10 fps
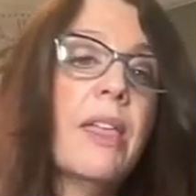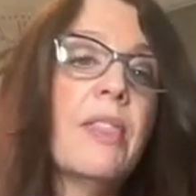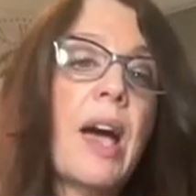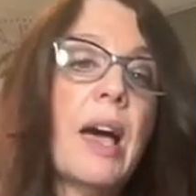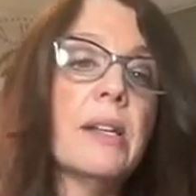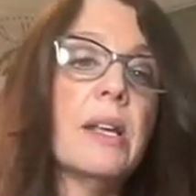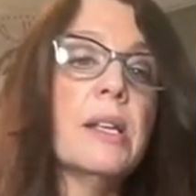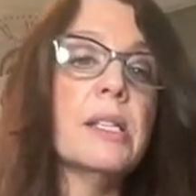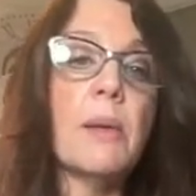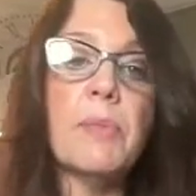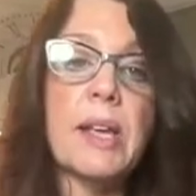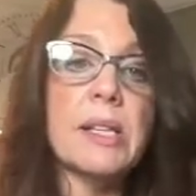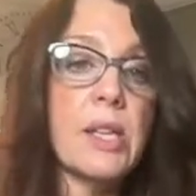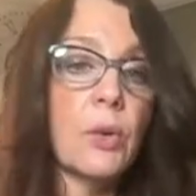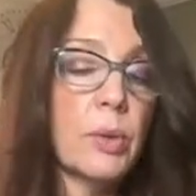that some things
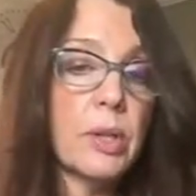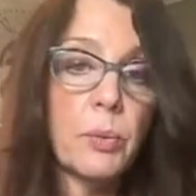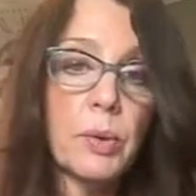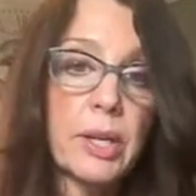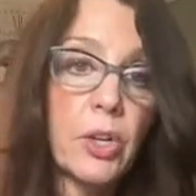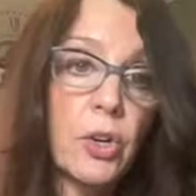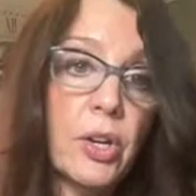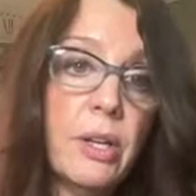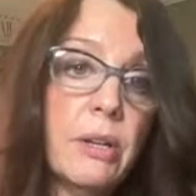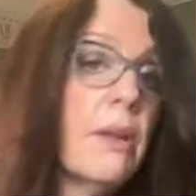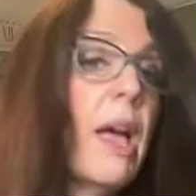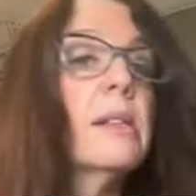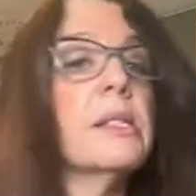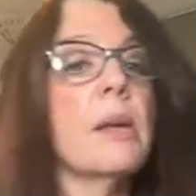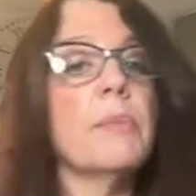sell really, really good,
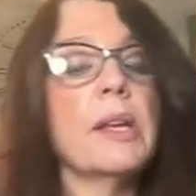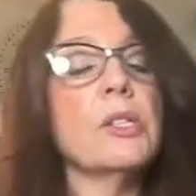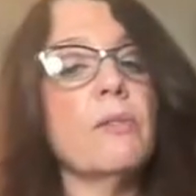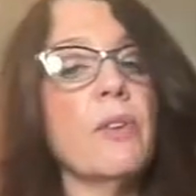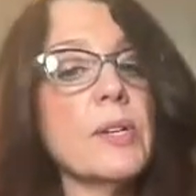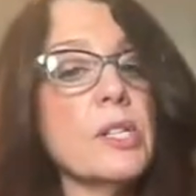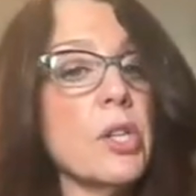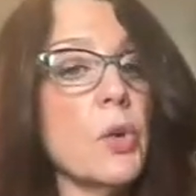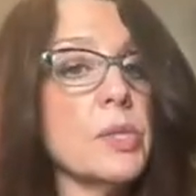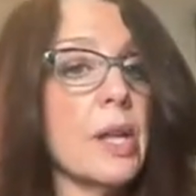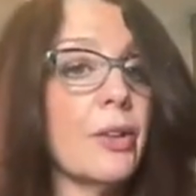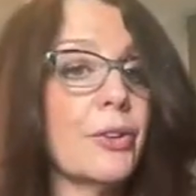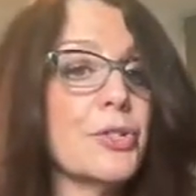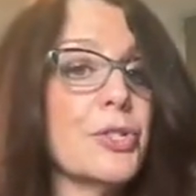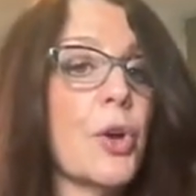and some things are very slow
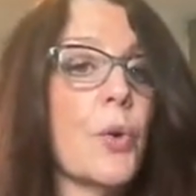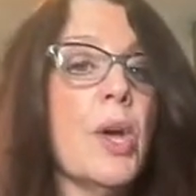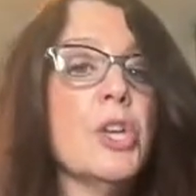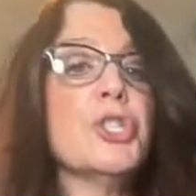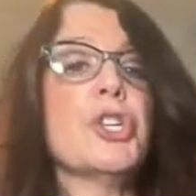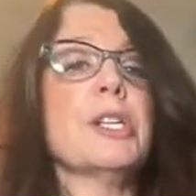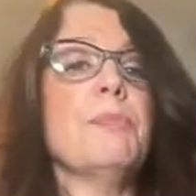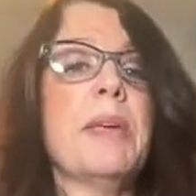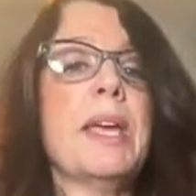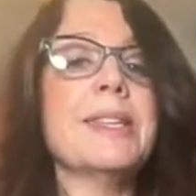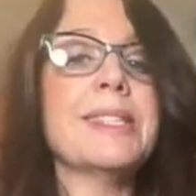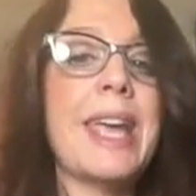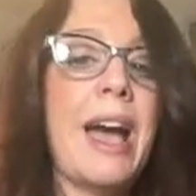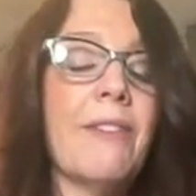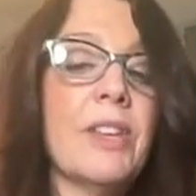sellers. So just because they
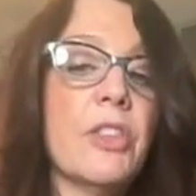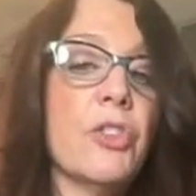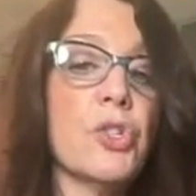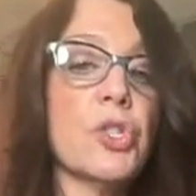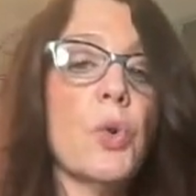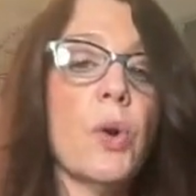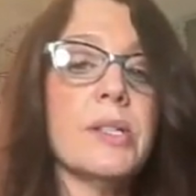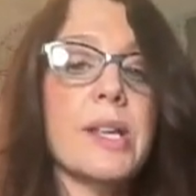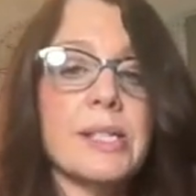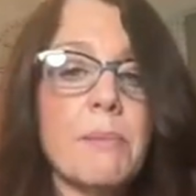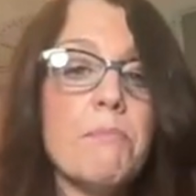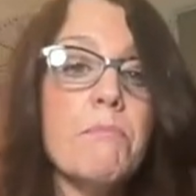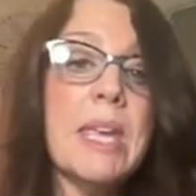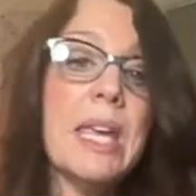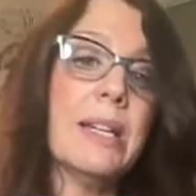have it in their store doesn't
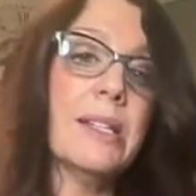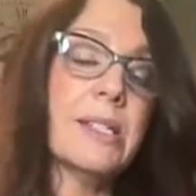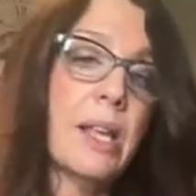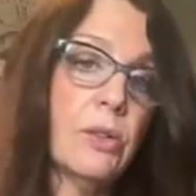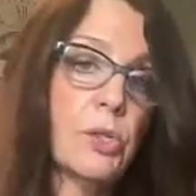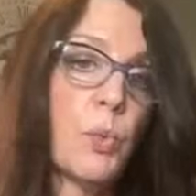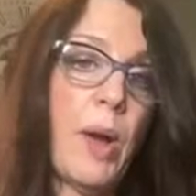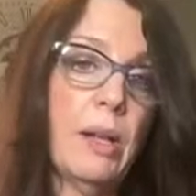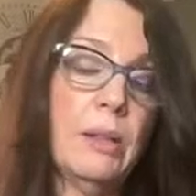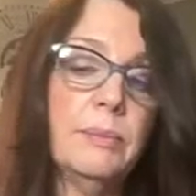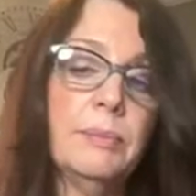mean it sells well.